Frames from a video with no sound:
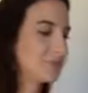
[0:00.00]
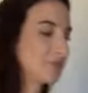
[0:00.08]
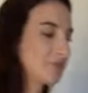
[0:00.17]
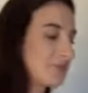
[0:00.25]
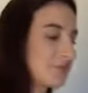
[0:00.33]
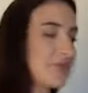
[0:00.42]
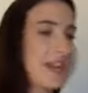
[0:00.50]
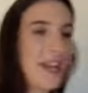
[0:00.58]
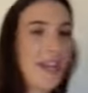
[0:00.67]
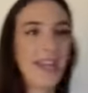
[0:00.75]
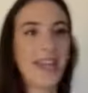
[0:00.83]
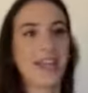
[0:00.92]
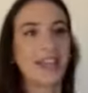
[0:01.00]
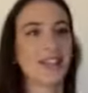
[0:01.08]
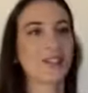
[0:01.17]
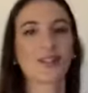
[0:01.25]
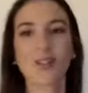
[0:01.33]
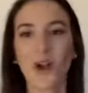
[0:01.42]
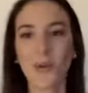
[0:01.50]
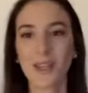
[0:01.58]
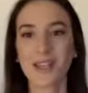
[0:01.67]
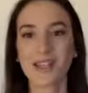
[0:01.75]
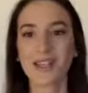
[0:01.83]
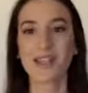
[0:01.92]
I can't. So
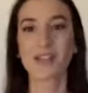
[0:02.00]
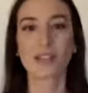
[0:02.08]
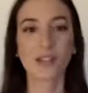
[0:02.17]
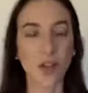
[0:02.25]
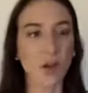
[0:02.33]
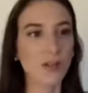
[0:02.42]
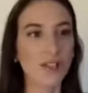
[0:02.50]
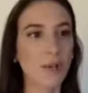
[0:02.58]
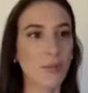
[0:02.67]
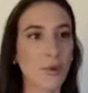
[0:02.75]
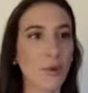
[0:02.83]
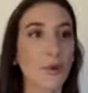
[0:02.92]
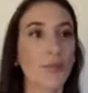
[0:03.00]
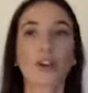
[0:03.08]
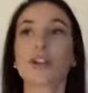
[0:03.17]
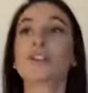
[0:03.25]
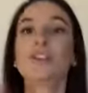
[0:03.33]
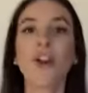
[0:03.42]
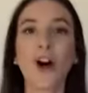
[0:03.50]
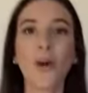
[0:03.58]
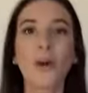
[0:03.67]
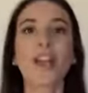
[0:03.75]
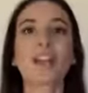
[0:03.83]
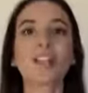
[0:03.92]
easy, so simple. There is no
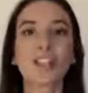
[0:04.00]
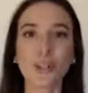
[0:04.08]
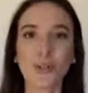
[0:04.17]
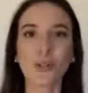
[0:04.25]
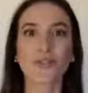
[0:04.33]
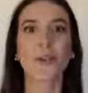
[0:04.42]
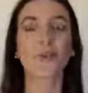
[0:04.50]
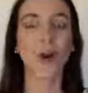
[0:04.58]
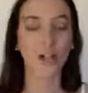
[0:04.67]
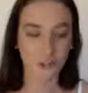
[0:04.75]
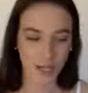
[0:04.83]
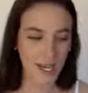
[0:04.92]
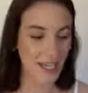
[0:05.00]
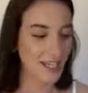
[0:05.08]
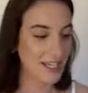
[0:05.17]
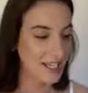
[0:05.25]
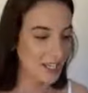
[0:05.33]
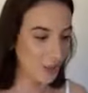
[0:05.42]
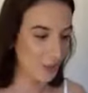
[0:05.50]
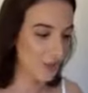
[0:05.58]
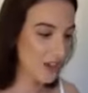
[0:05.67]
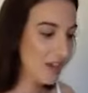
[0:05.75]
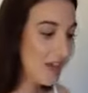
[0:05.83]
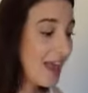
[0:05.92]
excuse for why you can't eat healthy.
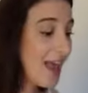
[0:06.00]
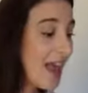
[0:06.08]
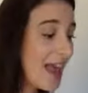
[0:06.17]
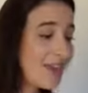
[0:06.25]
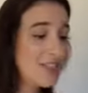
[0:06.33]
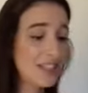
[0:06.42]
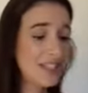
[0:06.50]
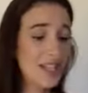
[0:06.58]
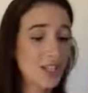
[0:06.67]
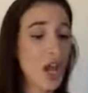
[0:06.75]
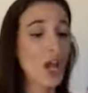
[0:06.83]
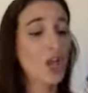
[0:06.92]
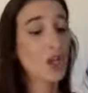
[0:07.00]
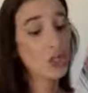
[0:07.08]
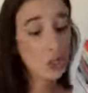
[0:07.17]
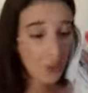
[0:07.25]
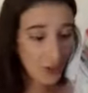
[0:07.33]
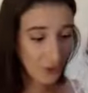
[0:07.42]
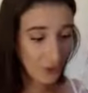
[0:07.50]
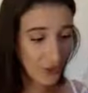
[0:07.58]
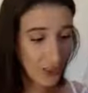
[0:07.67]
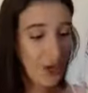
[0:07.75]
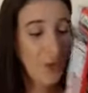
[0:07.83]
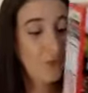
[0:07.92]
And this is
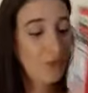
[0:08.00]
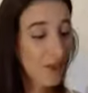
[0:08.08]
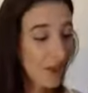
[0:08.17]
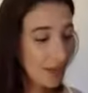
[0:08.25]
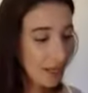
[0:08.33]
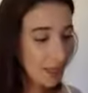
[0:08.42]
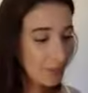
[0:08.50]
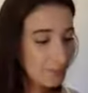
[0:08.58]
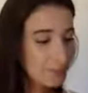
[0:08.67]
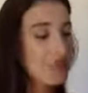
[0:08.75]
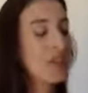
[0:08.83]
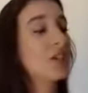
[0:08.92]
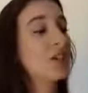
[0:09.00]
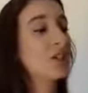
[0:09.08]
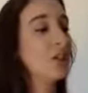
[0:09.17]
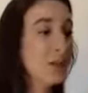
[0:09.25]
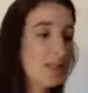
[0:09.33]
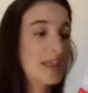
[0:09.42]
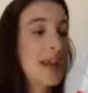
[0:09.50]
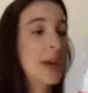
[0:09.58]
gluten-free, vegan, USDA